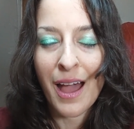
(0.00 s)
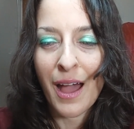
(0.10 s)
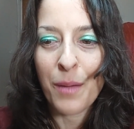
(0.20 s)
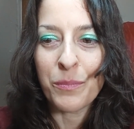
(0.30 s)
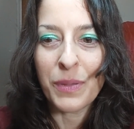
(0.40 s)

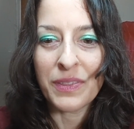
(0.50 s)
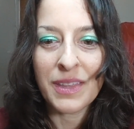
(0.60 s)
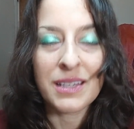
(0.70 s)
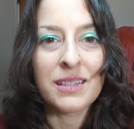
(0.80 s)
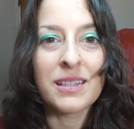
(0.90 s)
But
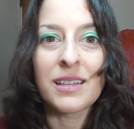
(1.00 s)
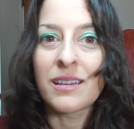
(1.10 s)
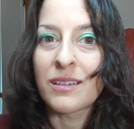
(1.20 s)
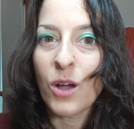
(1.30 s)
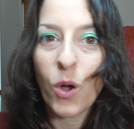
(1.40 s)
this
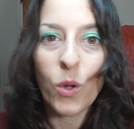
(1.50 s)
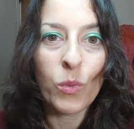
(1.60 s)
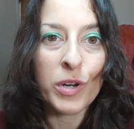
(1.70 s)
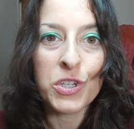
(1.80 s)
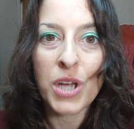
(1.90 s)
whole
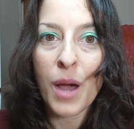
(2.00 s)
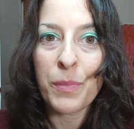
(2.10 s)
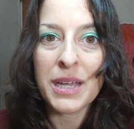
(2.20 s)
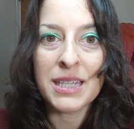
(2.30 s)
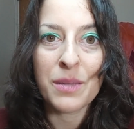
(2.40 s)
workshop
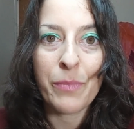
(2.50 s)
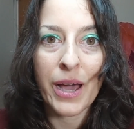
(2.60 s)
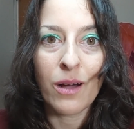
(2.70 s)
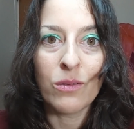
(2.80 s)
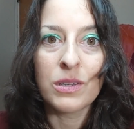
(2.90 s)
is
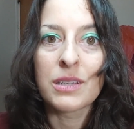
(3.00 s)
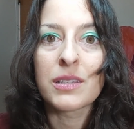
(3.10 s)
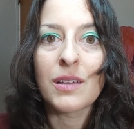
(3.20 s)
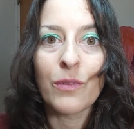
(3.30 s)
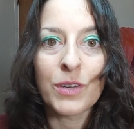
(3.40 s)
about
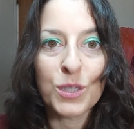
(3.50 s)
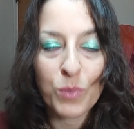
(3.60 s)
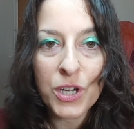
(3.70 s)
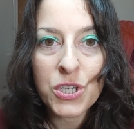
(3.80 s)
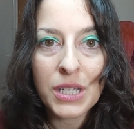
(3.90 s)

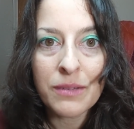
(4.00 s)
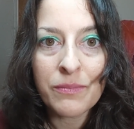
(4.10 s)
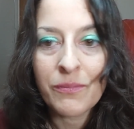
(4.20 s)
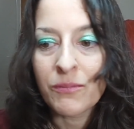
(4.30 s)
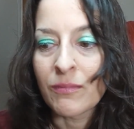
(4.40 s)
self-expression.
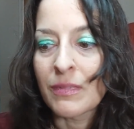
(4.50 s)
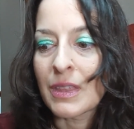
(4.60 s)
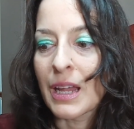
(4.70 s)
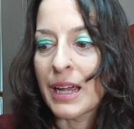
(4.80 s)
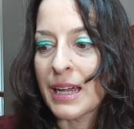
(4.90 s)

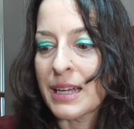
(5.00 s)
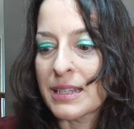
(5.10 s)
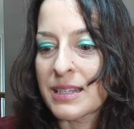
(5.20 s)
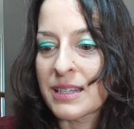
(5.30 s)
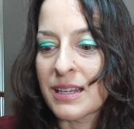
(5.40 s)

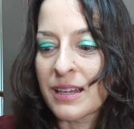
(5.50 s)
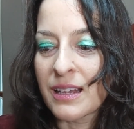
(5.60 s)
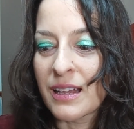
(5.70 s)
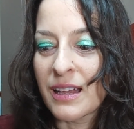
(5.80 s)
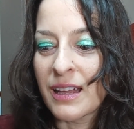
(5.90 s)
It's
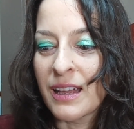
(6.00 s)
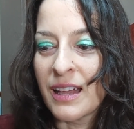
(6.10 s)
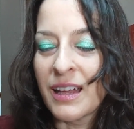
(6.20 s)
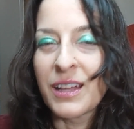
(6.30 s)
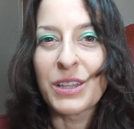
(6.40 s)

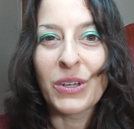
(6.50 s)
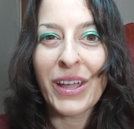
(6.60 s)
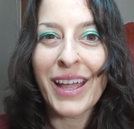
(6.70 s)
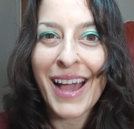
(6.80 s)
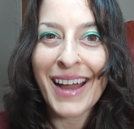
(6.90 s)

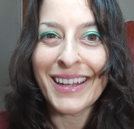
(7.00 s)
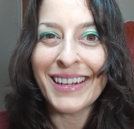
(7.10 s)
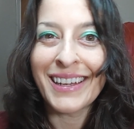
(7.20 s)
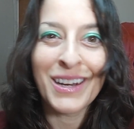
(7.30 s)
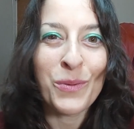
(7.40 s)
looking at
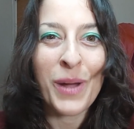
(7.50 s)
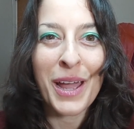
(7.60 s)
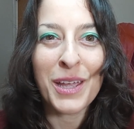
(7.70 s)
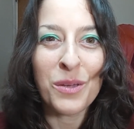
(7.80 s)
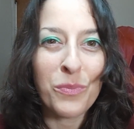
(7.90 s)
it in a
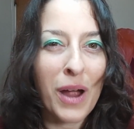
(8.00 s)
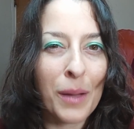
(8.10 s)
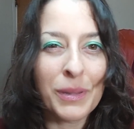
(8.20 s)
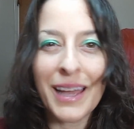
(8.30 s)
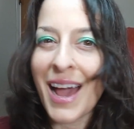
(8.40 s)
way you
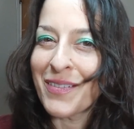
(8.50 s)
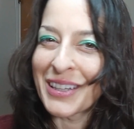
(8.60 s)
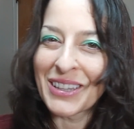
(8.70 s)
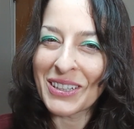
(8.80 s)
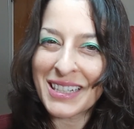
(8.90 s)
probably
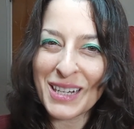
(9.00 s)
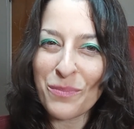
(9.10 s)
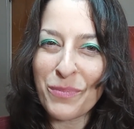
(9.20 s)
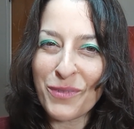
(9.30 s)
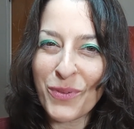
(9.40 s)
haven't looked at
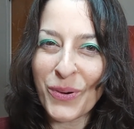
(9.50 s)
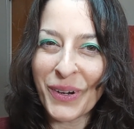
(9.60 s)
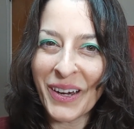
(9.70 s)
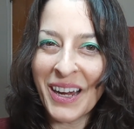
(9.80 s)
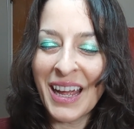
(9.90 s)
it
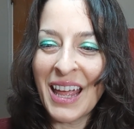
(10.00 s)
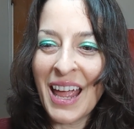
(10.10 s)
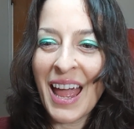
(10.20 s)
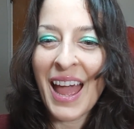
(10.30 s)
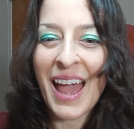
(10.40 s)
before.
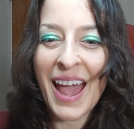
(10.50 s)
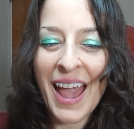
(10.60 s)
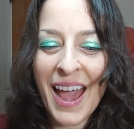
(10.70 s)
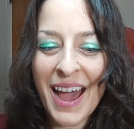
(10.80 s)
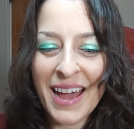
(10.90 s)

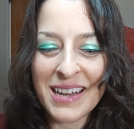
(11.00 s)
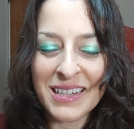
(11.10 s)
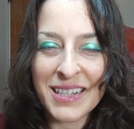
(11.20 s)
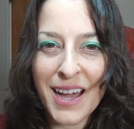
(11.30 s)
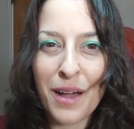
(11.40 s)

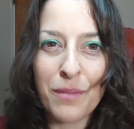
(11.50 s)
And